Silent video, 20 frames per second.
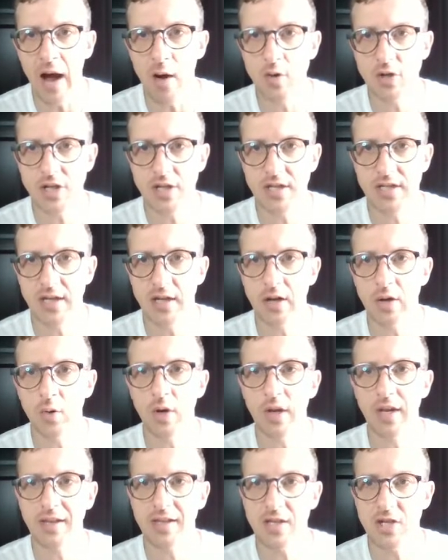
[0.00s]
houses,
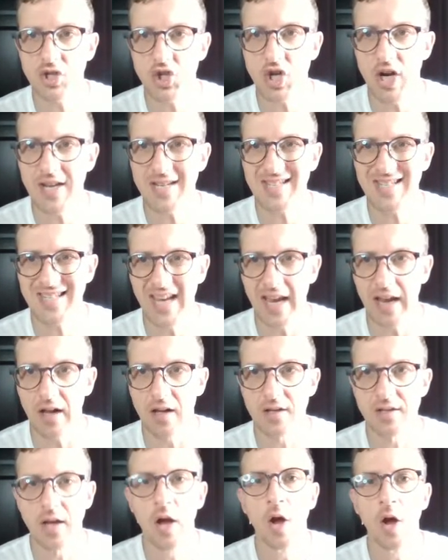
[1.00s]
including distressed
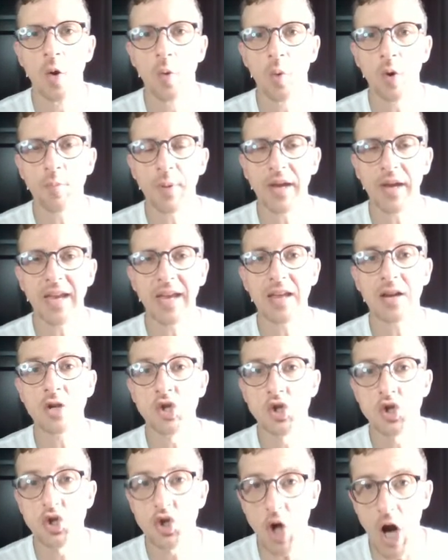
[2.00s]
sales, would
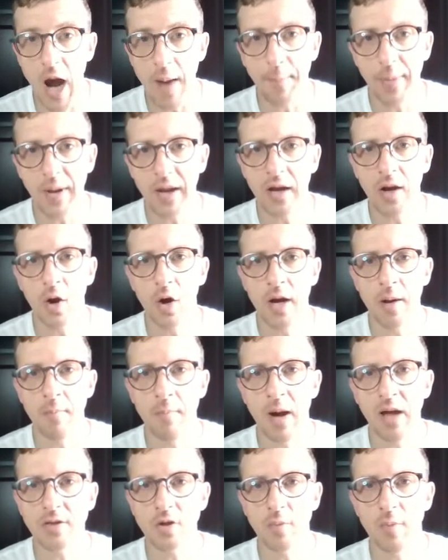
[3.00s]
begin dropping on a
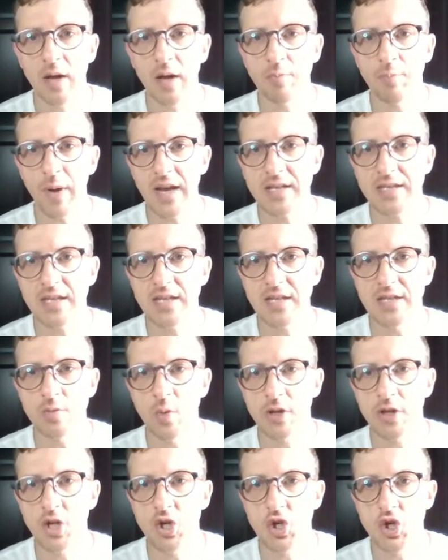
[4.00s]
month-to-month basis
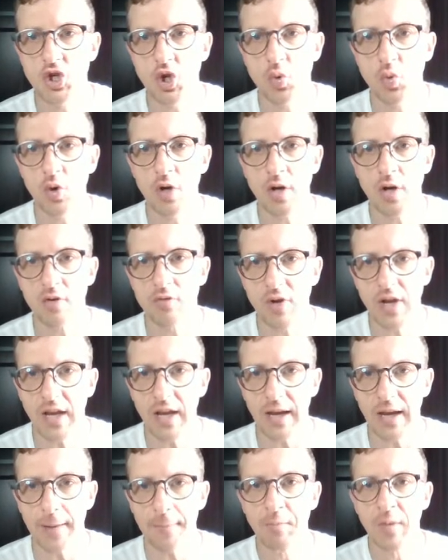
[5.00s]
with the June
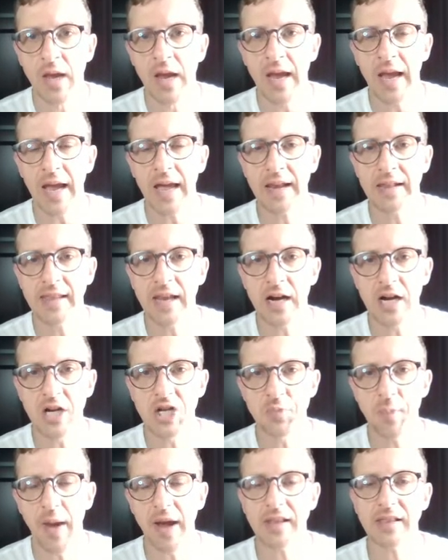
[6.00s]
reading. And they're
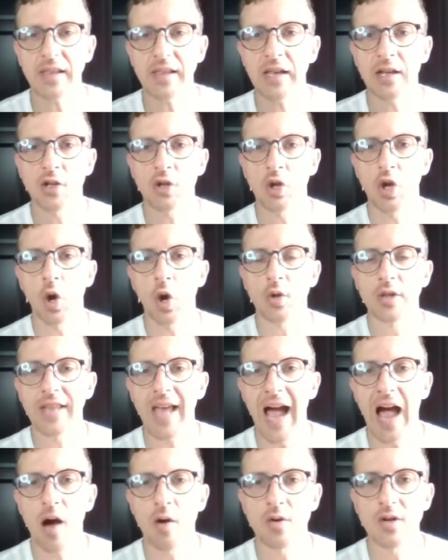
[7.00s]
expecting it to go
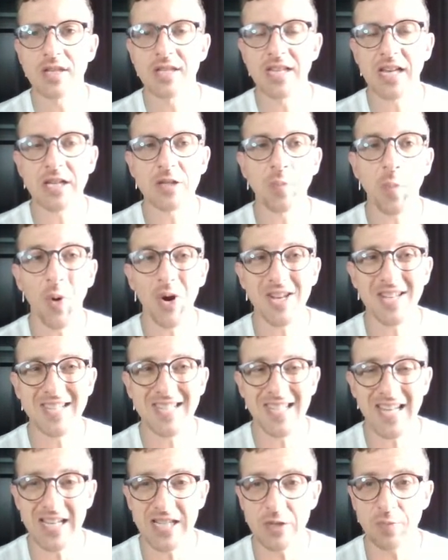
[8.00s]
down
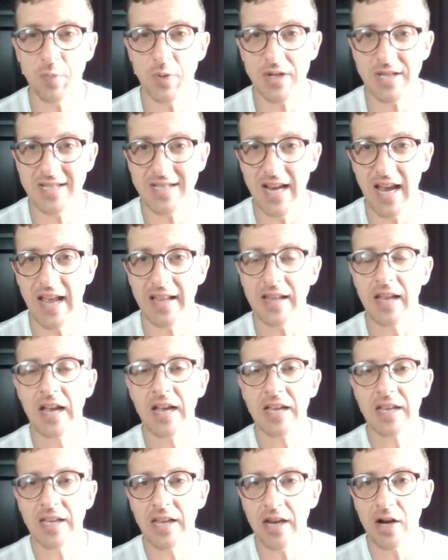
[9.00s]
6.6%
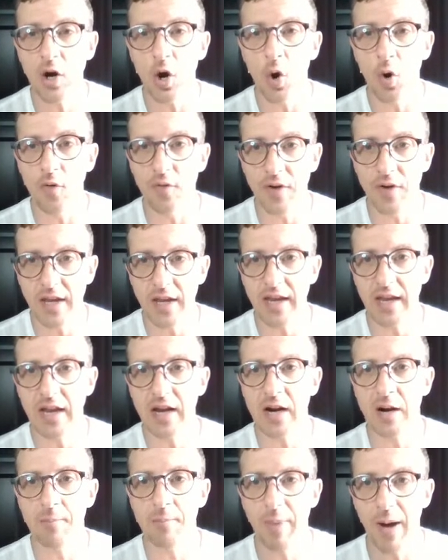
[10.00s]
year over
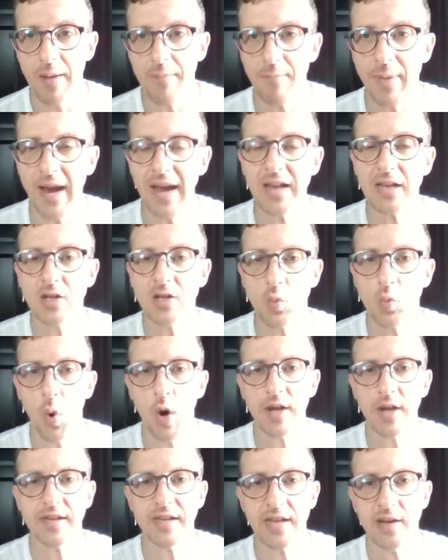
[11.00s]
year by May
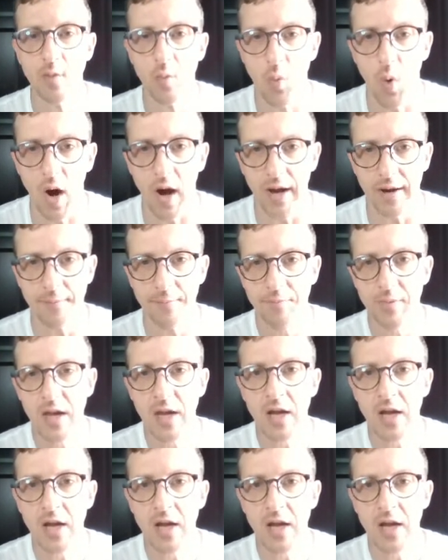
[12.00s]
21.